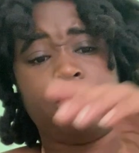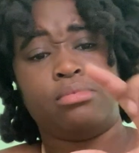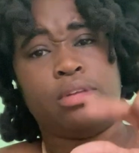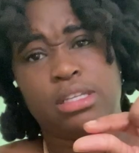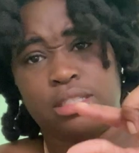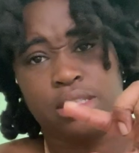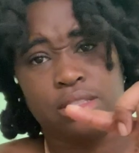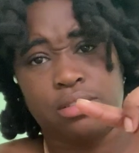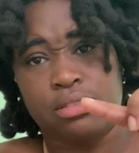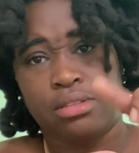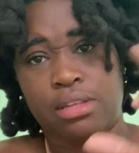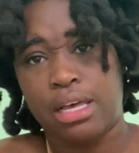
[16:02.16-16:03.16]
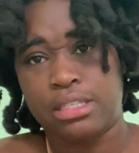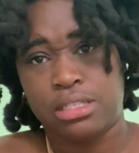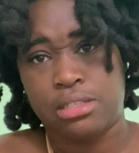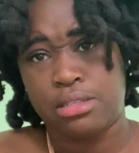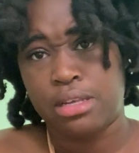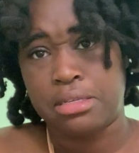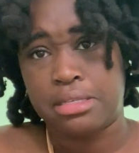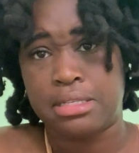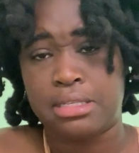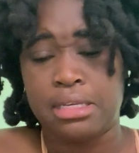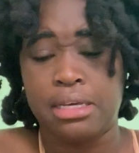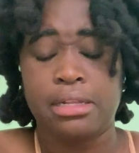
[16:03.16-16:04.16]
like as a
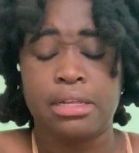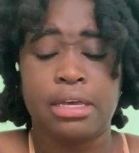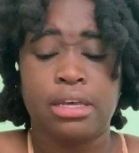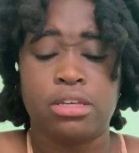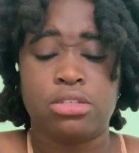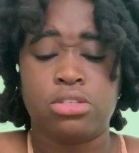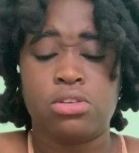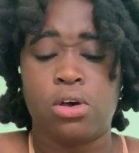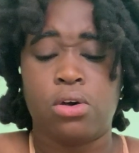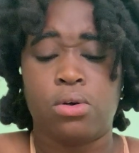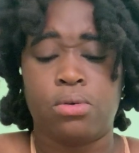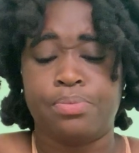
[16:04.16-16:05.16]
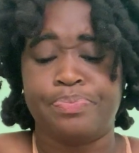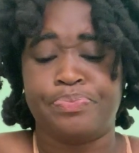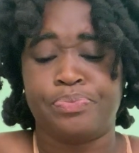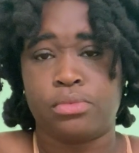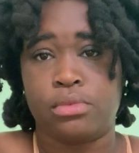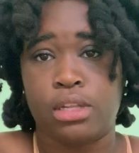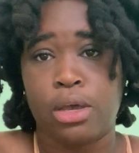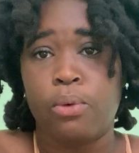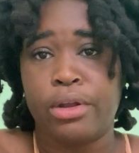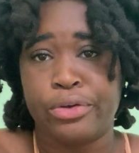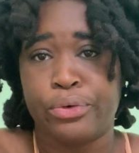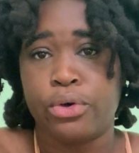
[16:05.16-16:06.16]
seedling. So they
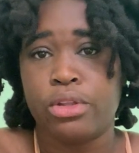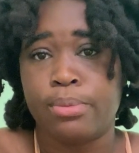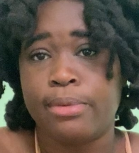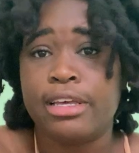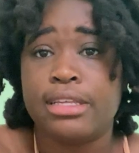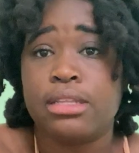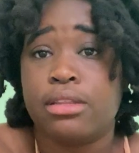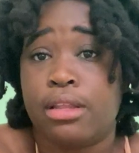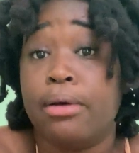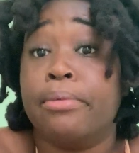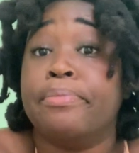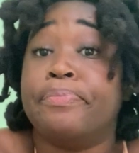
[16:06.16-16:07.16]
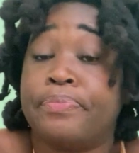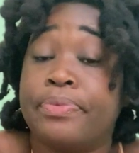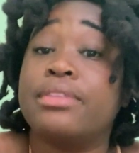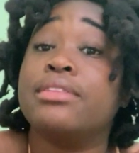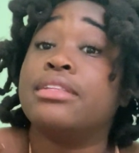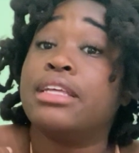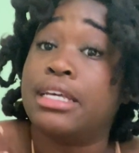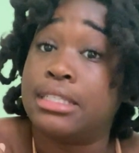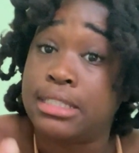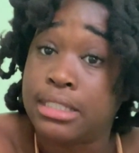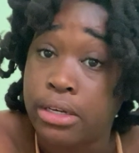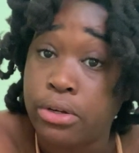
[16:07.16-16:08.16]
want to grow them
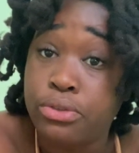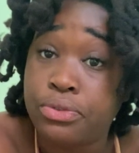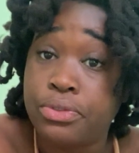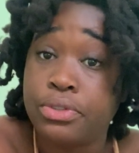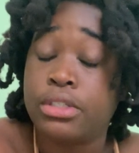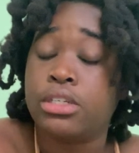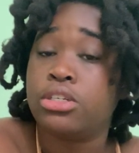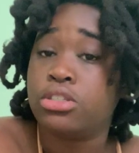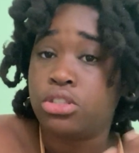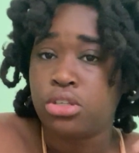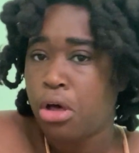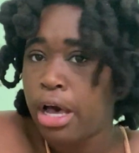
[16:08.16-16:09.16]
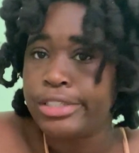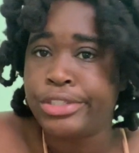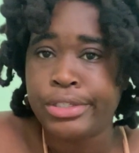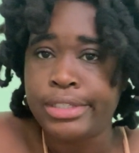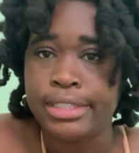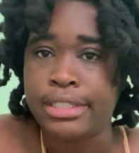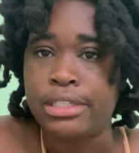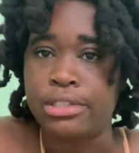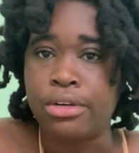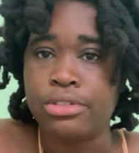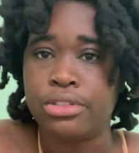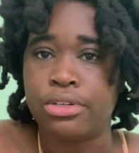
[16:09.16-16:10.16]
itself. So I sell the seeds
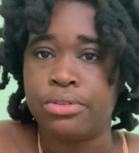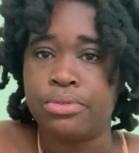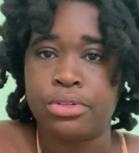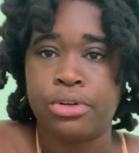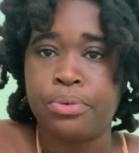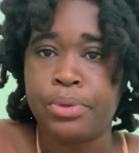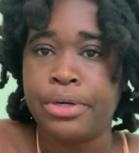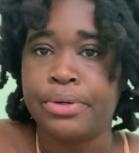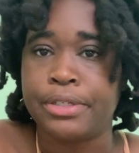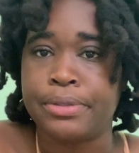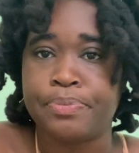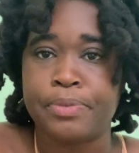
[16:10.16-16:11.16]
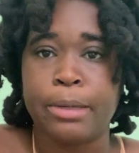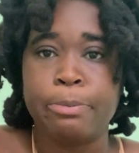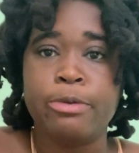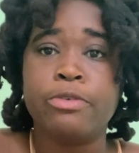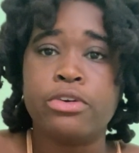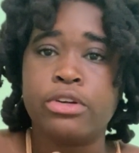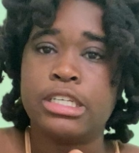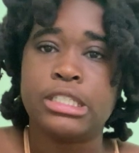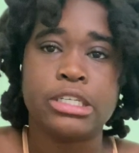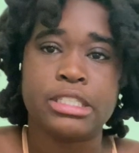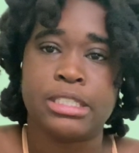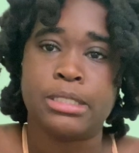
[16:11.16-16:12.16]
also. So don't worry. I'm even going to
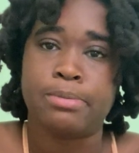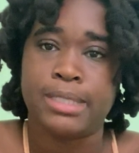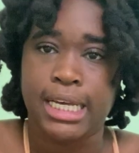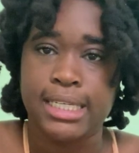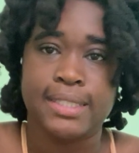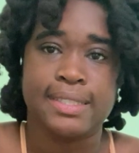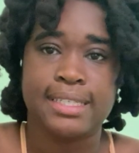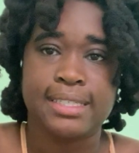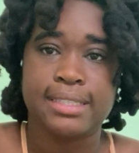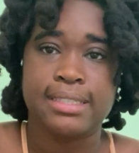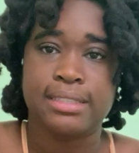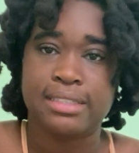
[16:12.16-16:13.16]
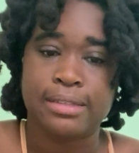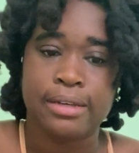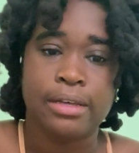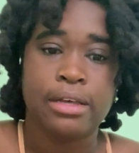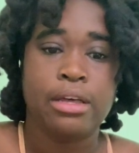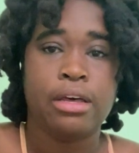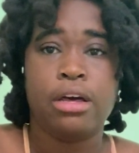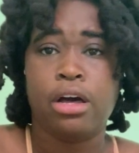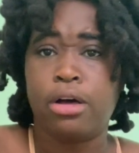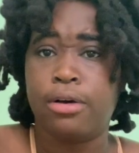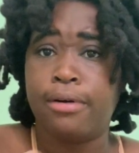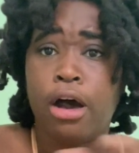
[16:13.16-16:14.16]
sell some date seeds,
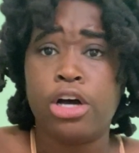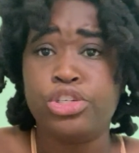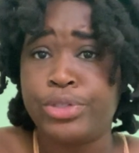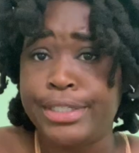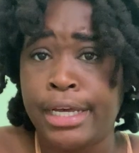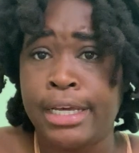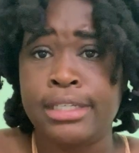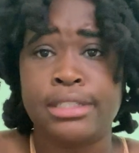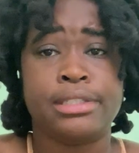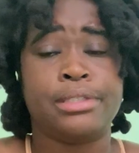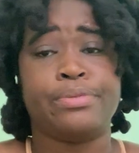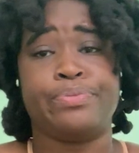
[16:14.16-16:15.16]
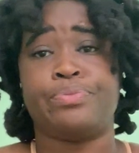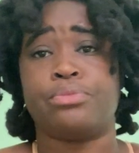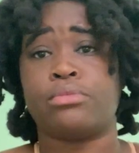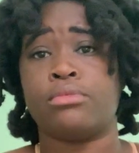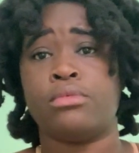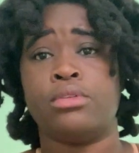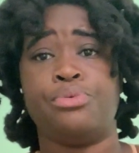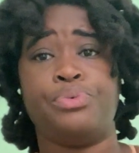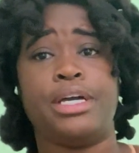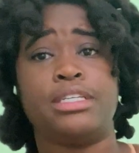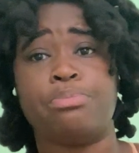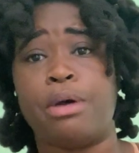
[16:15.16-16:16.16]
Audra dates. We
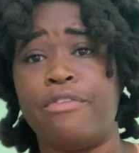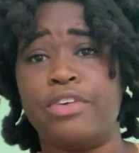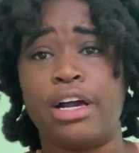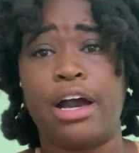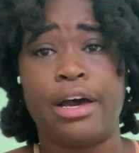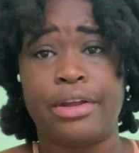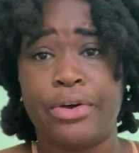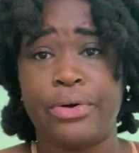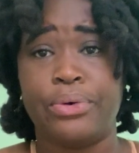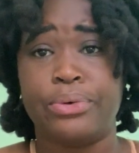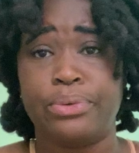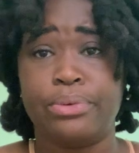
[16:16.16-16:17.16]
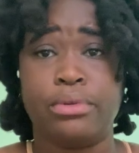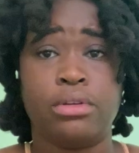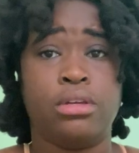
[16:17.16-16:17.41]
got some avocado